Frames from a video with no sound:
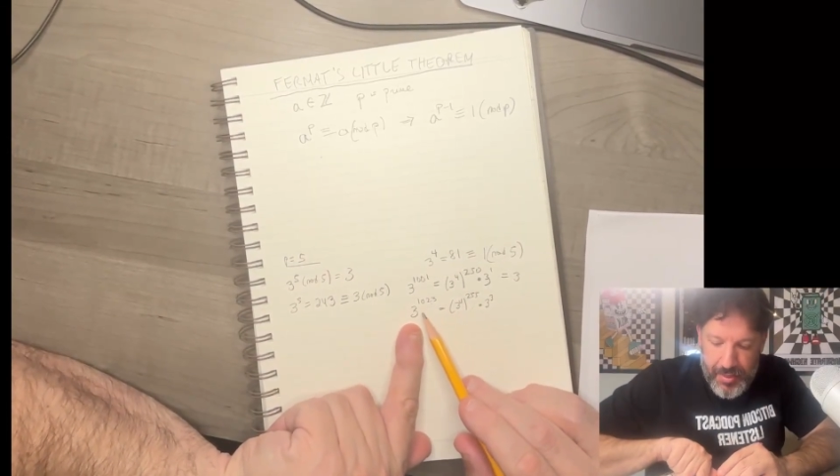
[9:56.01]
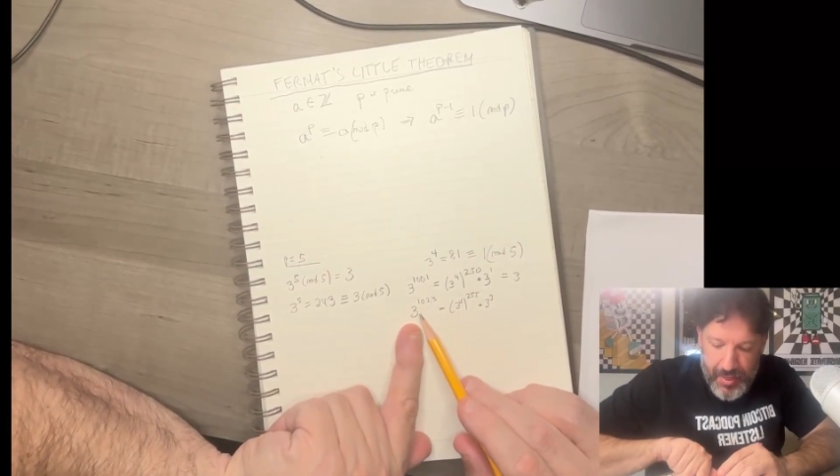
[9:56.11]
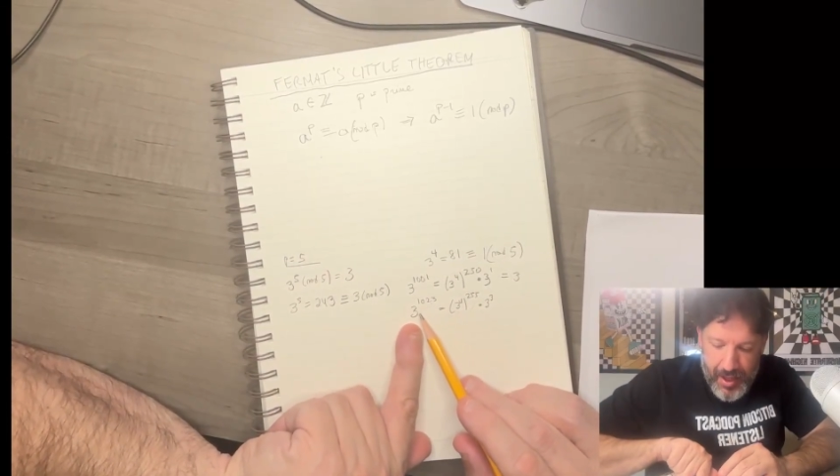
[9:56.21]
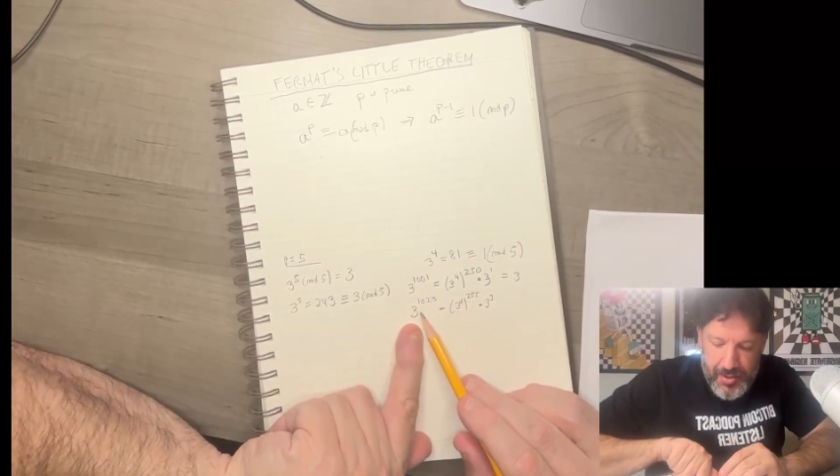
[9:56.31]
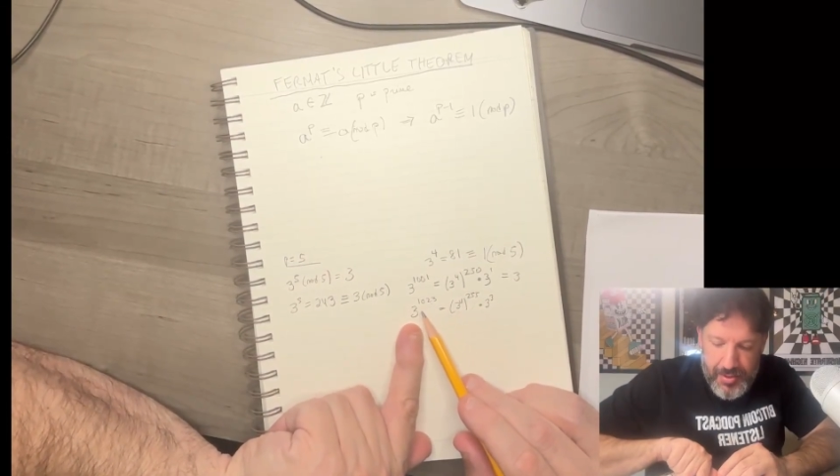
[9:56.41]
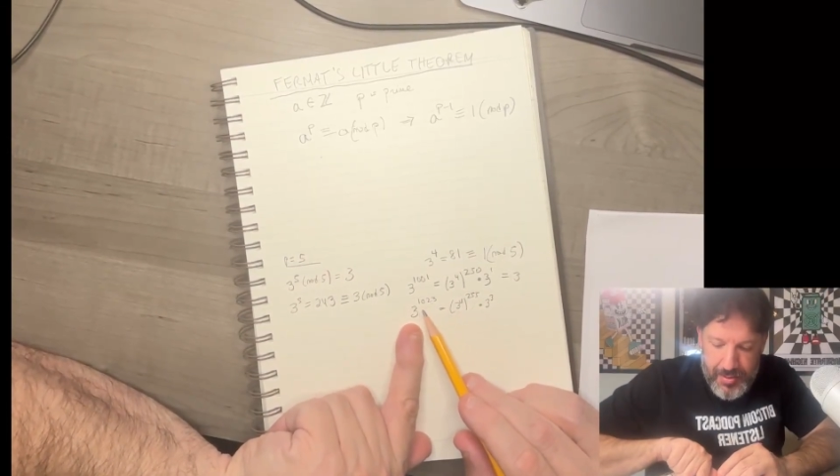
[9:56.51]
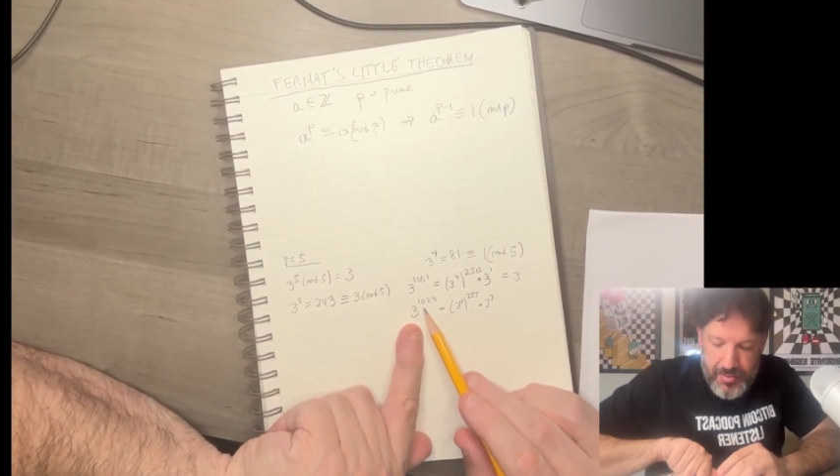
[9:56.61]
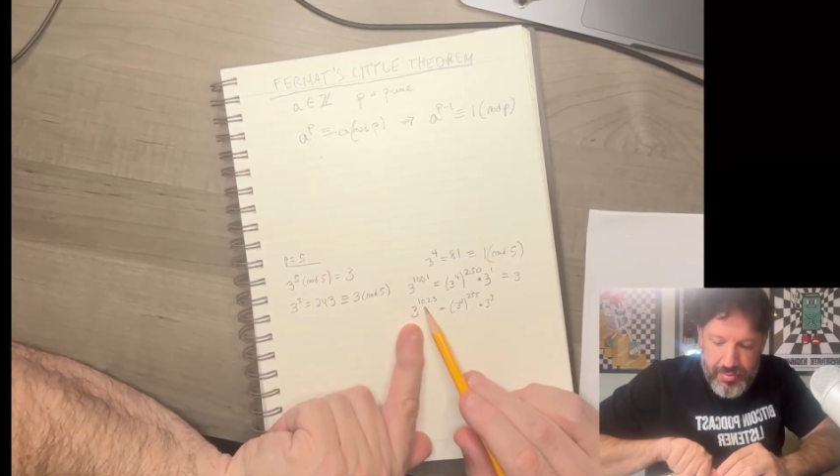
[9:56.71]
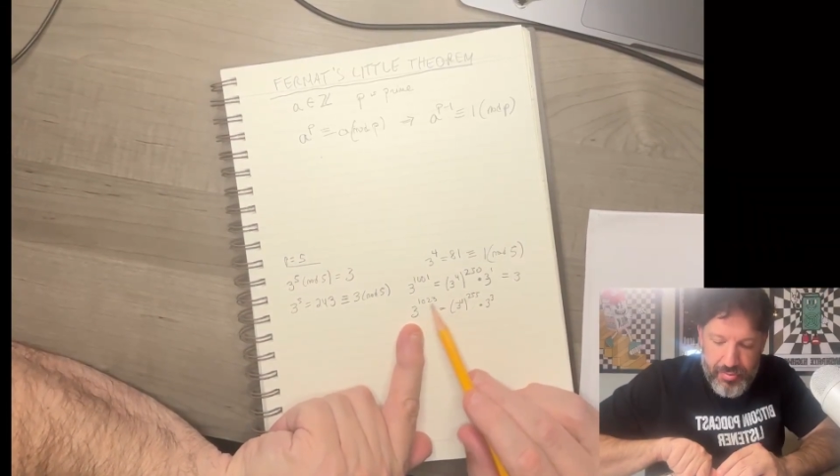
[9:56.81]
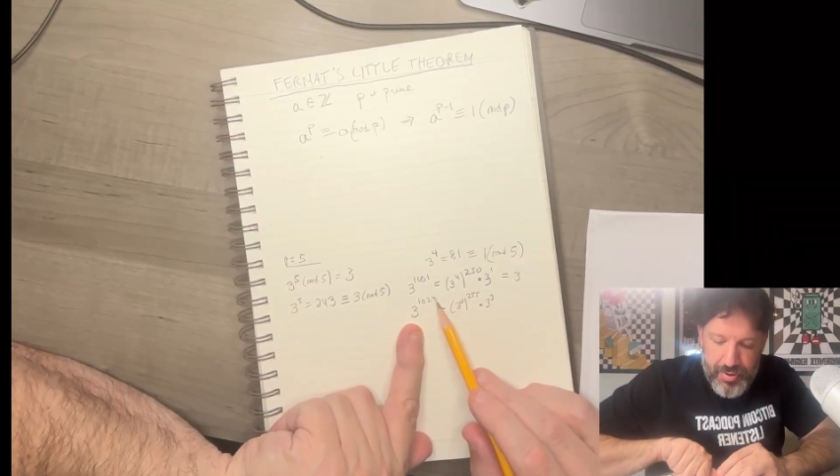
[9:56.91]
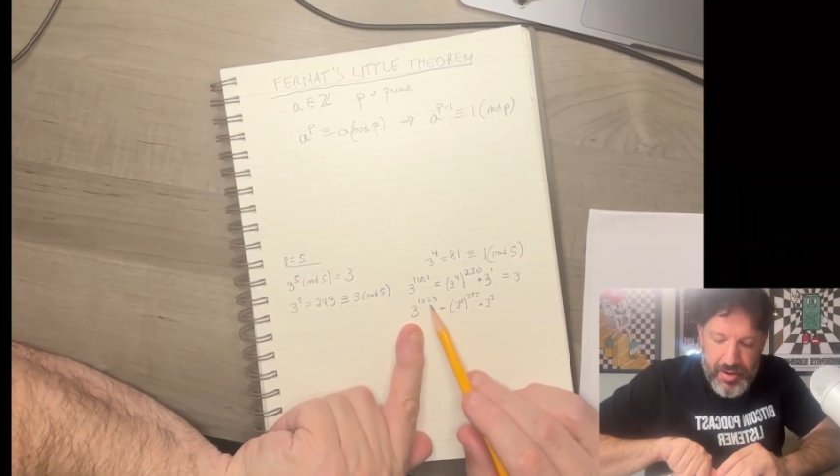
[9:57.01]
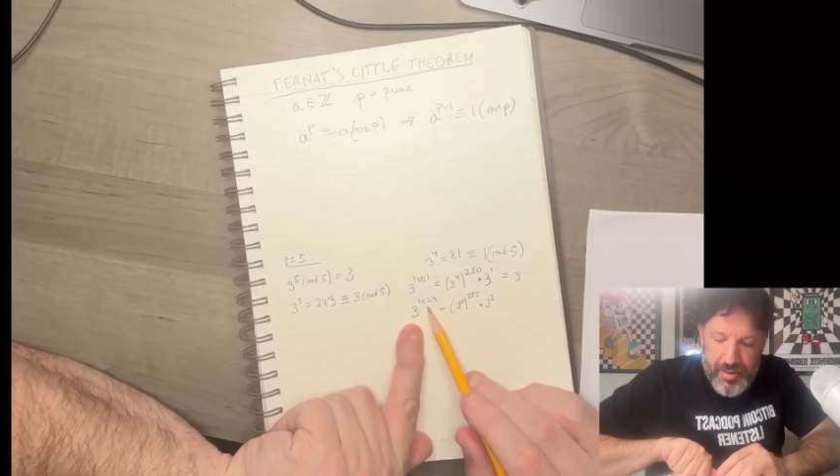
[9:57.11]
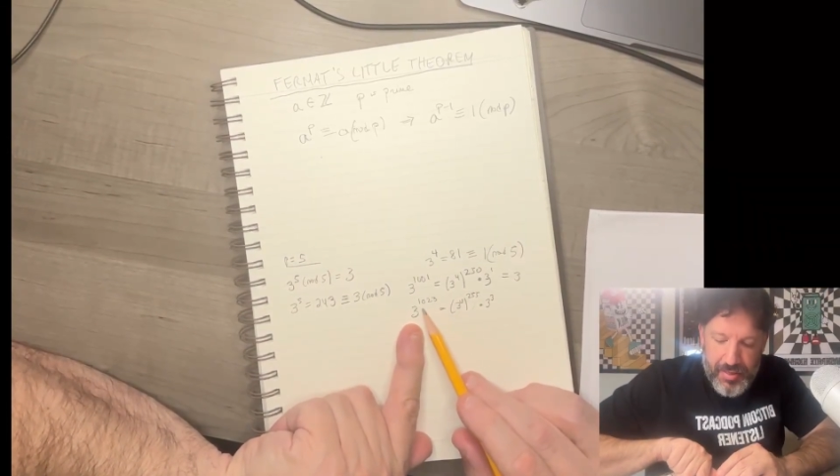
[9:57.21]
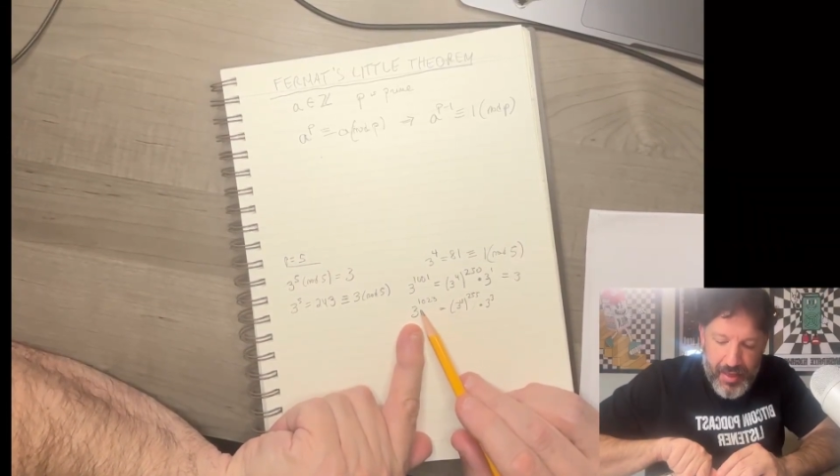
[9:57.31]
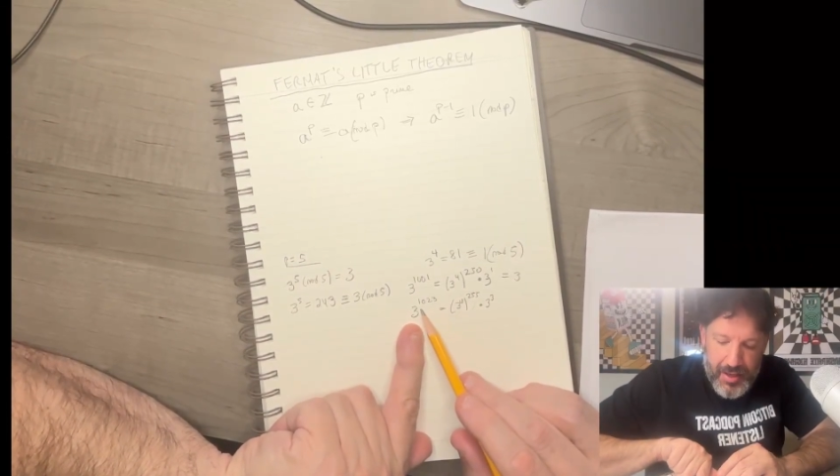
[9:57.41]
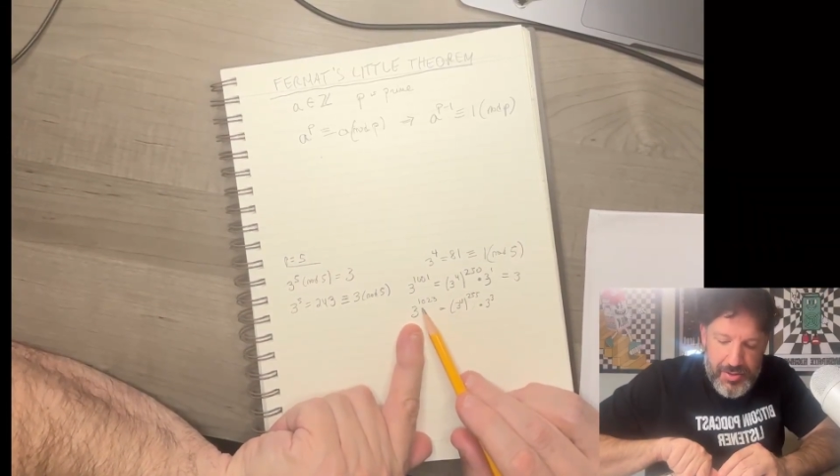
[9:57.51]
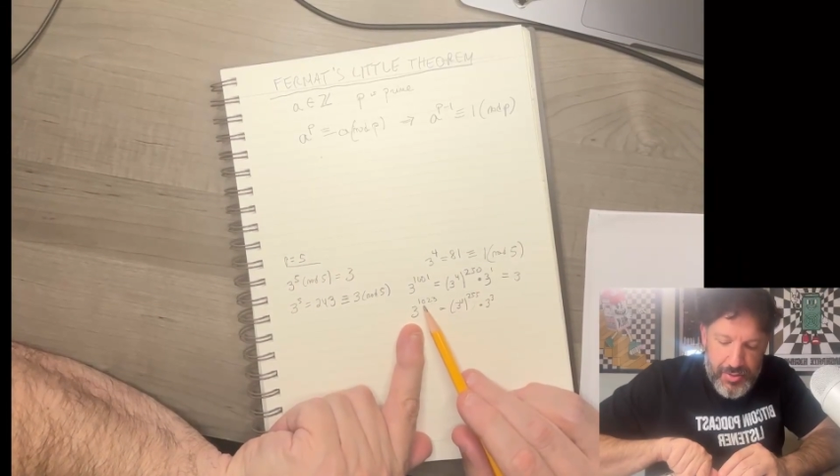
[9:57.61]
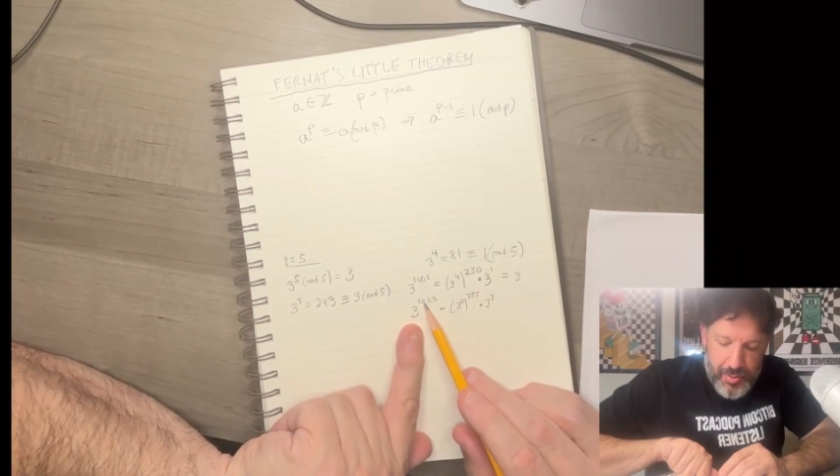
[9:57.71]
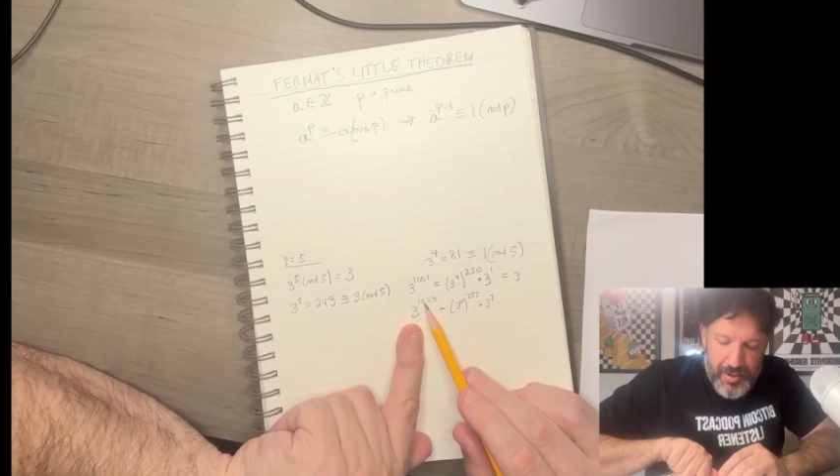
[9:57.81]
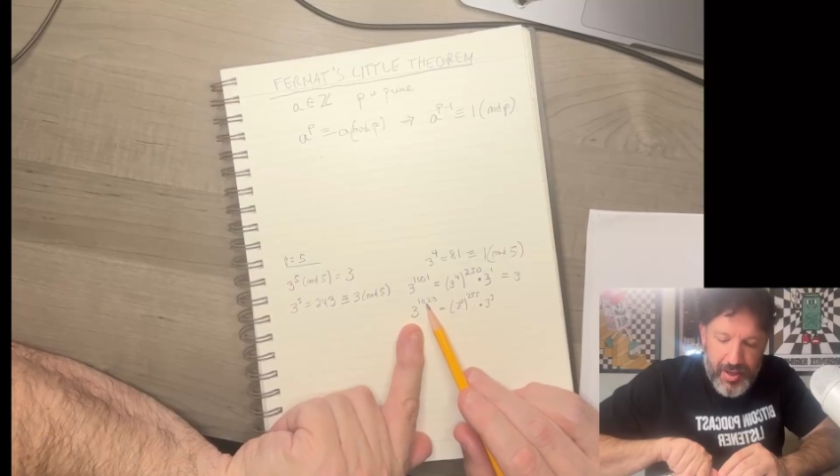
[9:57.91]

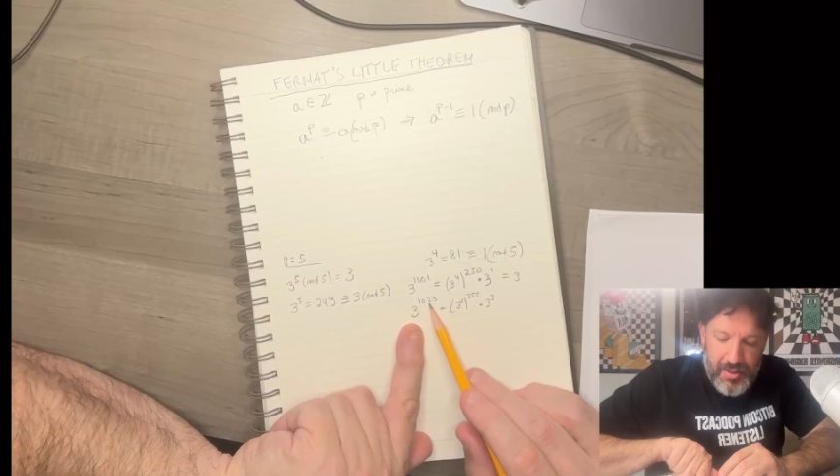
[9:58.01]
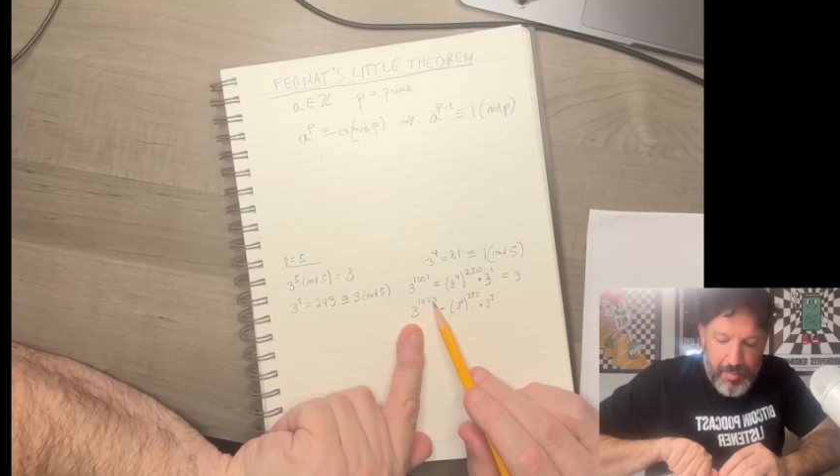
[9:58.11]
1020th